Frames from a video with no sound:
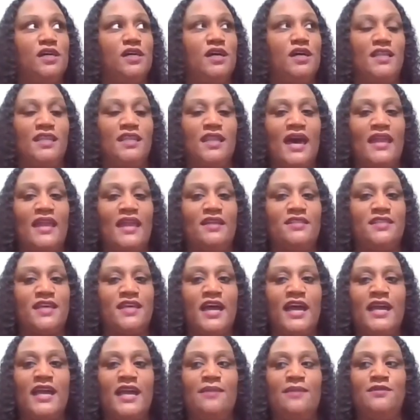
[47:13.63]
a lot of
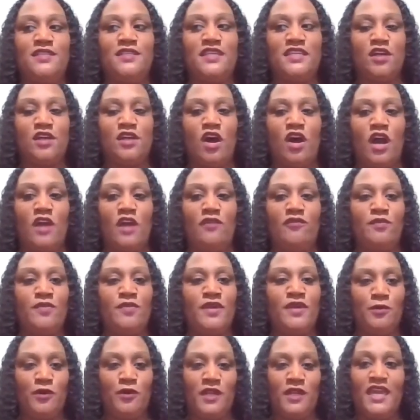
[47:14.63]
times it's hard for
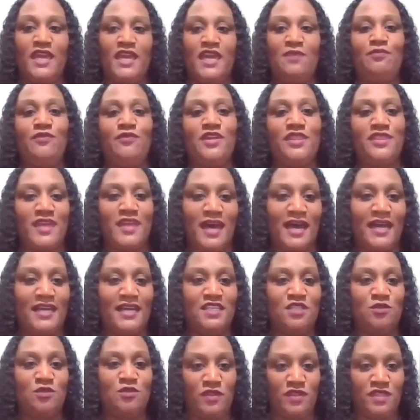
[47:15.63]
people to
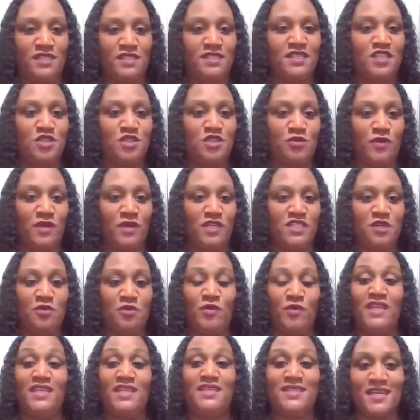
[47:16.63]
empathize with the situation
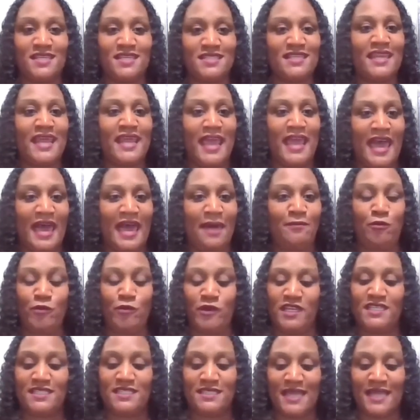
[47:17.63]
when it doesn't happen,
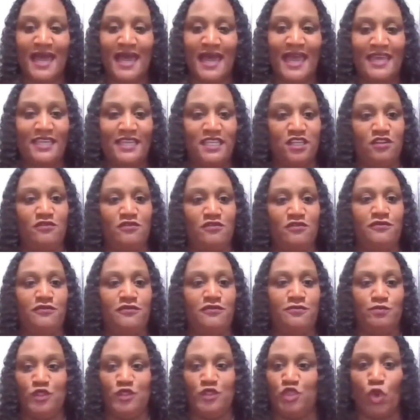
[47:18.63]
when it's not at their
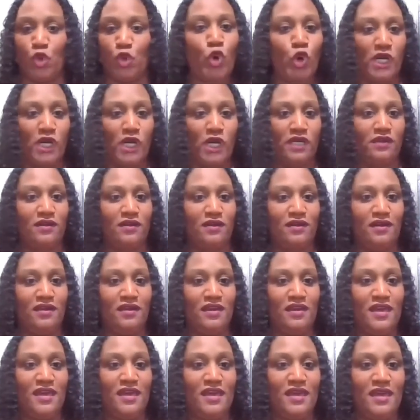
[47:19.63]
door.
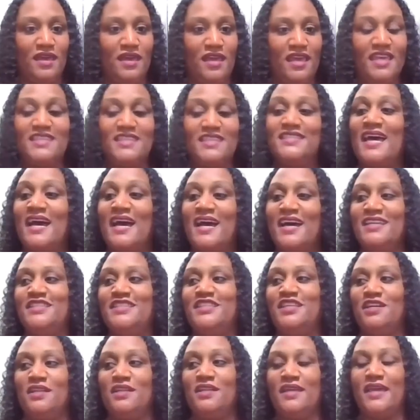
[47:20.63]
It's not
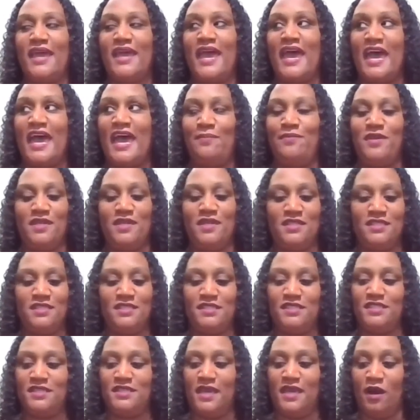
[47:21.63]
until it happens,
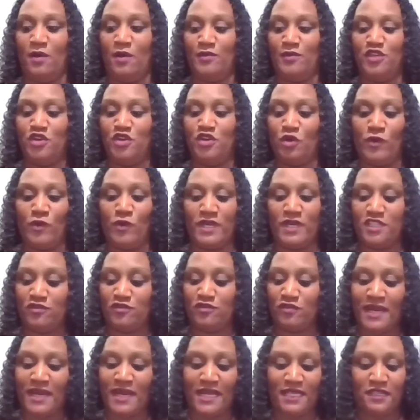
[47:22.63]
when it's
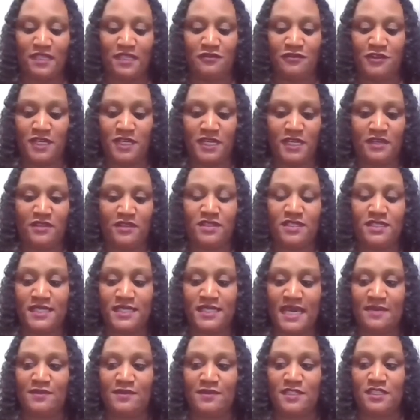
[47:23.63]
right at the foot of their
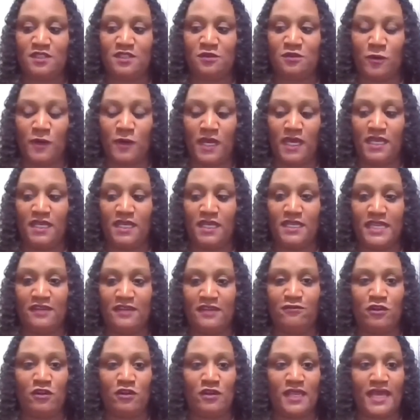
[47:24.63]
steps is when they
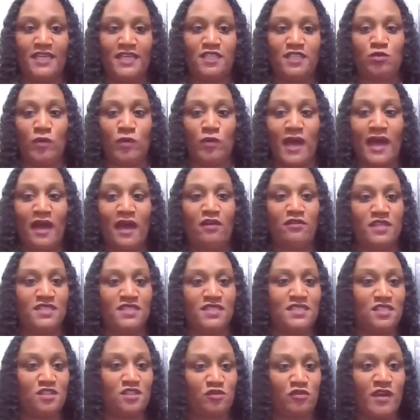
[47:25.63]
realize, wow,
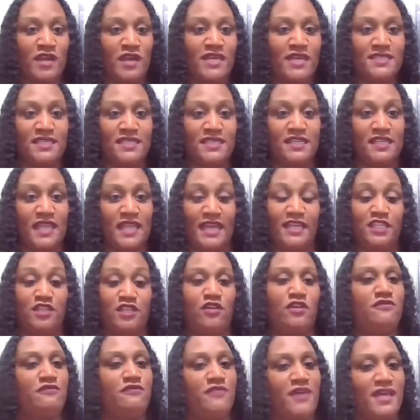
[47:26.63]
this is crazy. Like
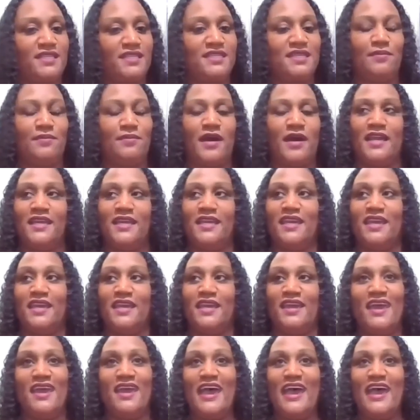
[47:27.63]
they're affected by it.